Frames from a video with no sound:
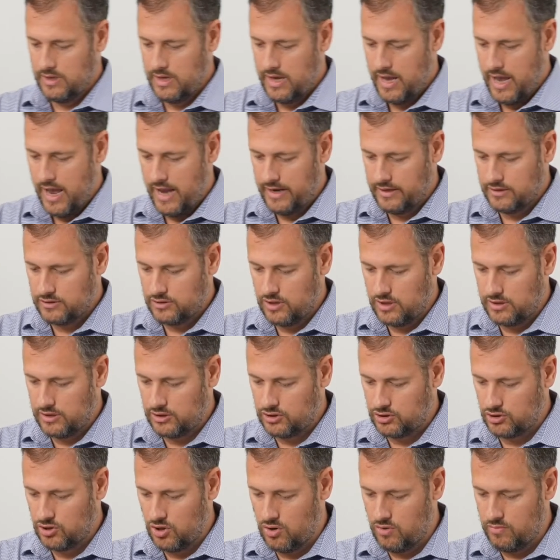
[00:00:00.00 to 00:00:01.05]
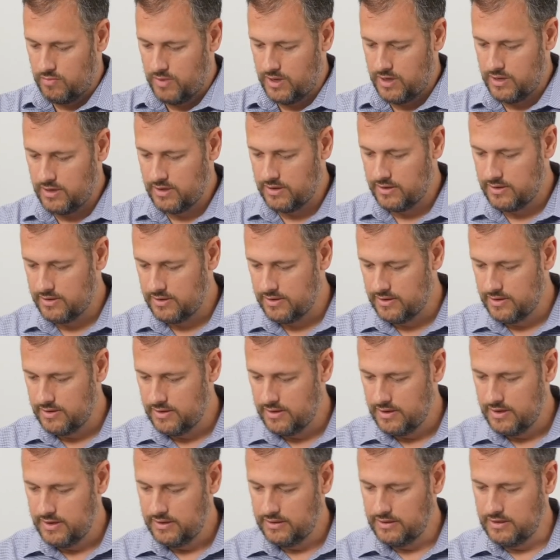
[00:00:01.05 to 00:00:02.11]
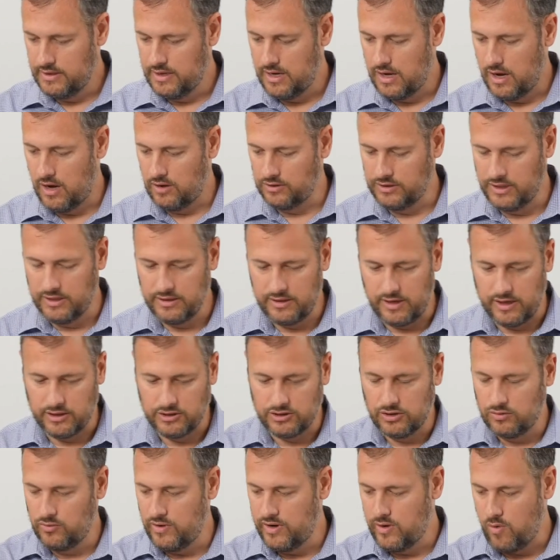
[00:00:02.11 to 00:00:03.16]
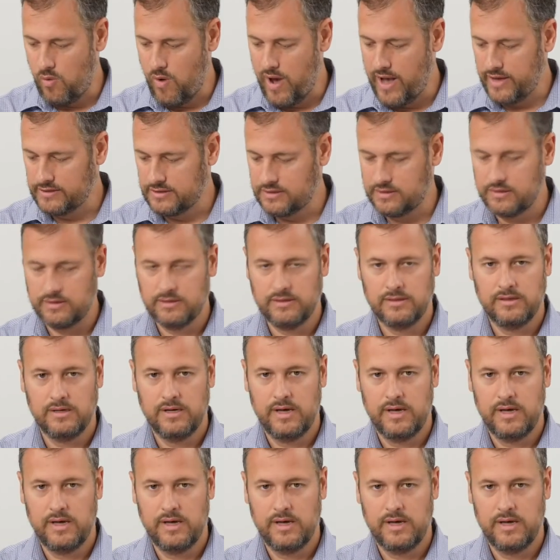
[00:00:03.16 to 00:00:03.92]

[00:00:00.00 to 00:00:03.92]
and it's going to show me the authentication request,